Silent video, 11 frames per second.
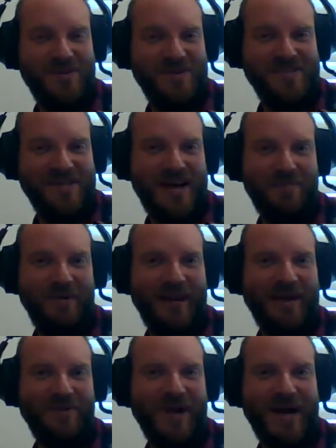you can start
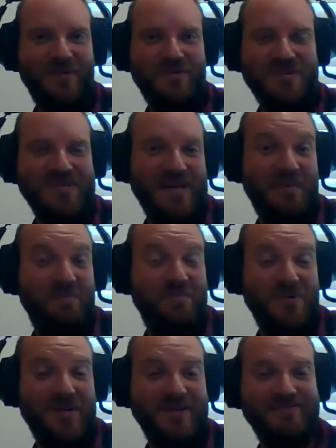playing around with and start
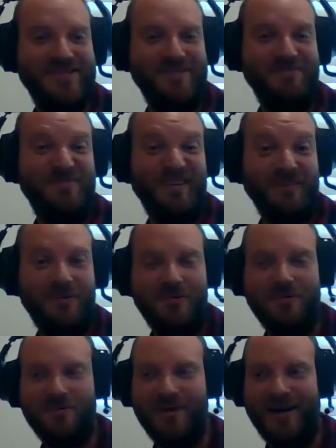building some fun little